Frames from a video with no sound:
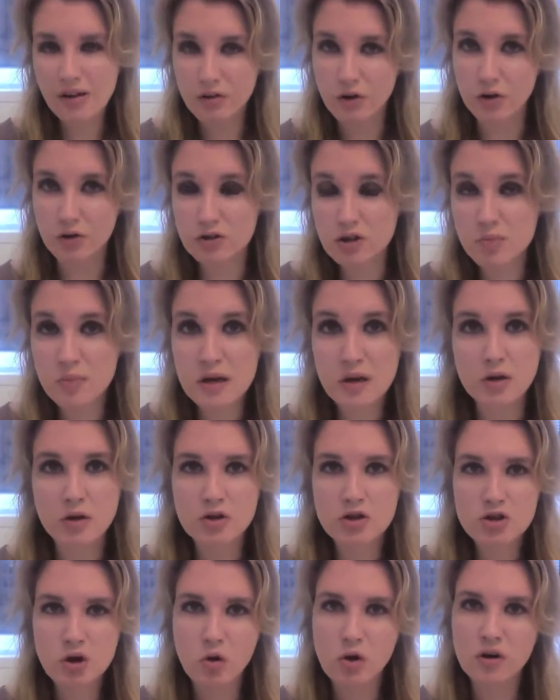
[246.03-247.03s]
that to me
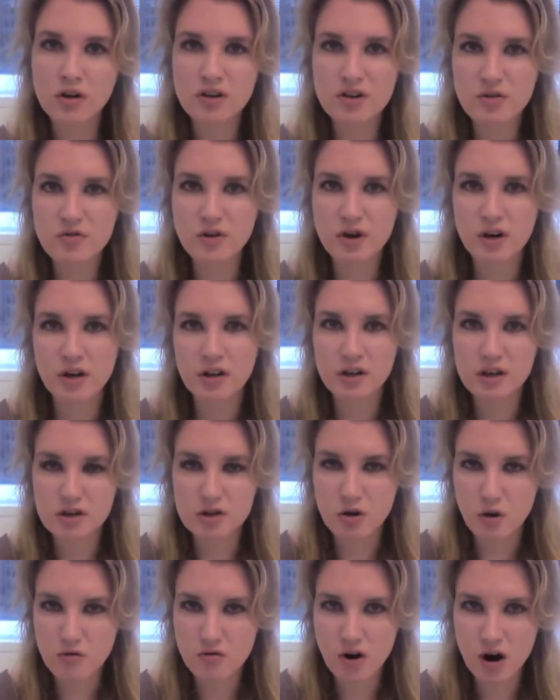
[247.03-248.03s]
looks totally different, at least
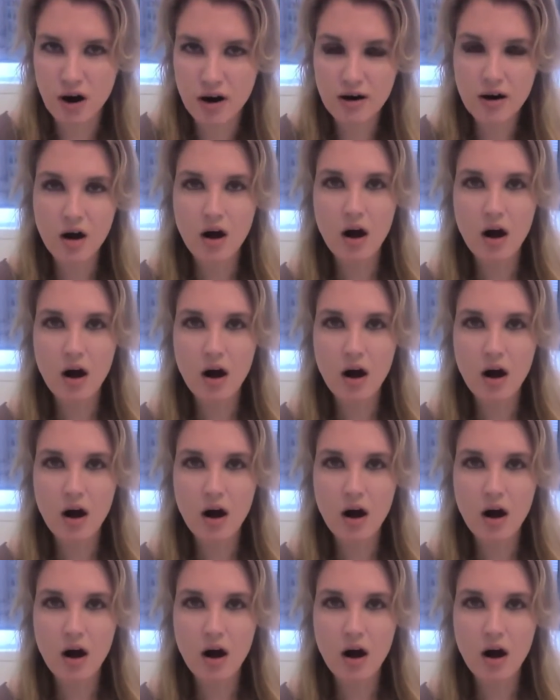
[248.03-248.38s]
so far.